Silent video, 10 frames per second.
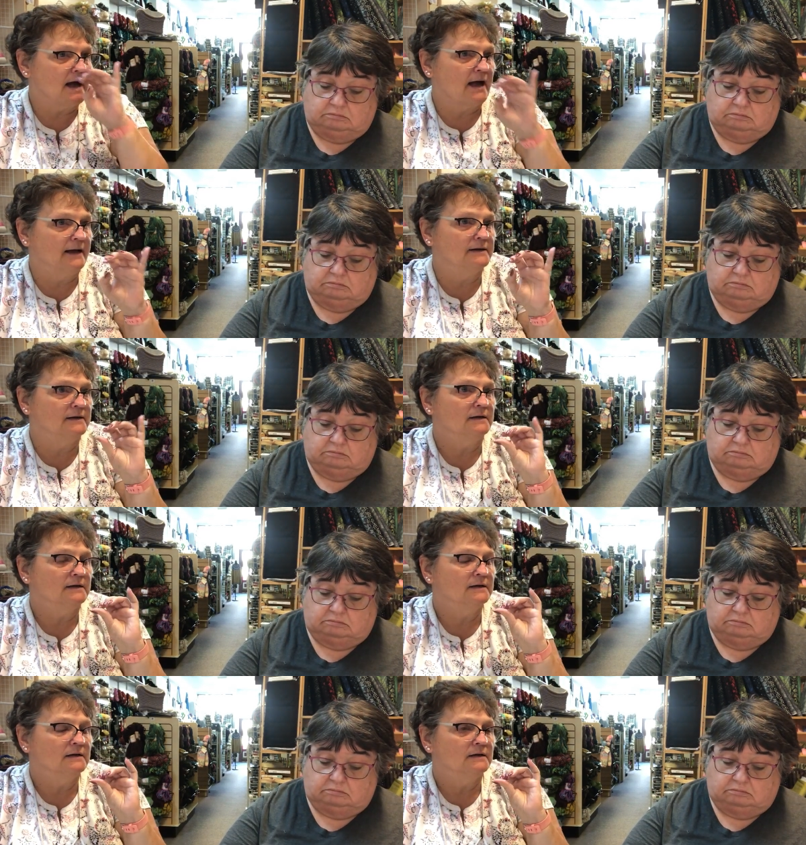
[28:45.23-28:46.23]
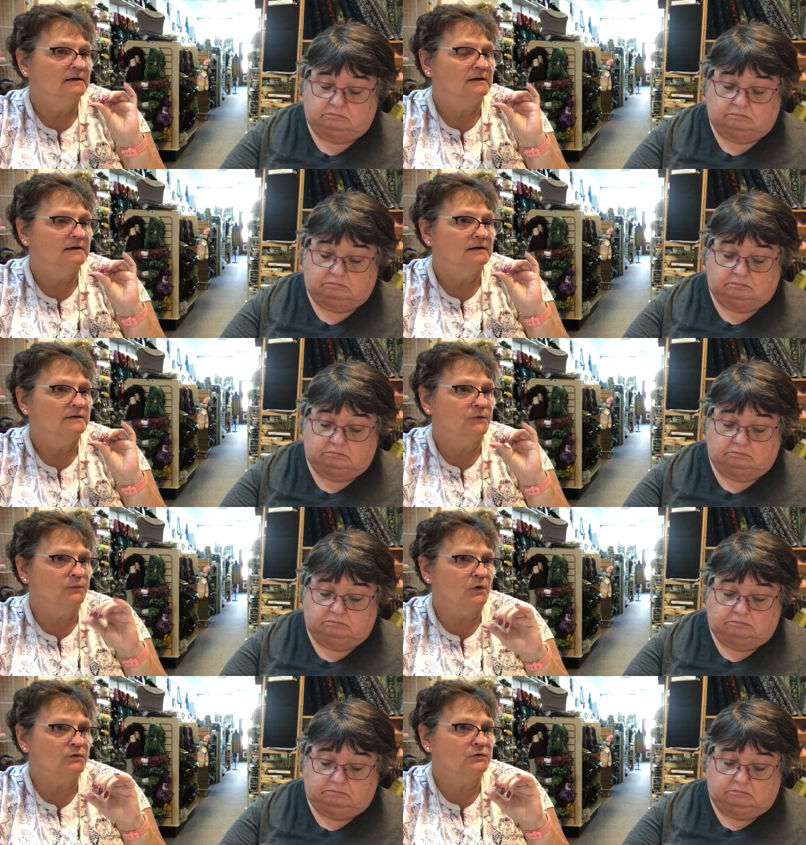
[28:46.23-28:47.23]
Speaker 1: on the
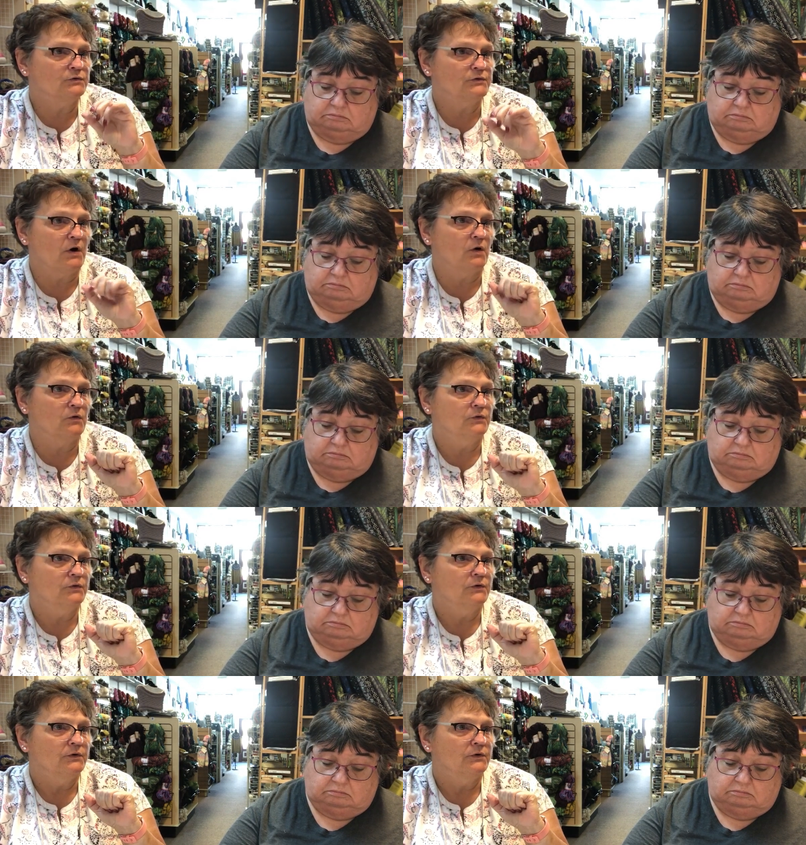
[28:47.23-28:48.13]
Roku, though,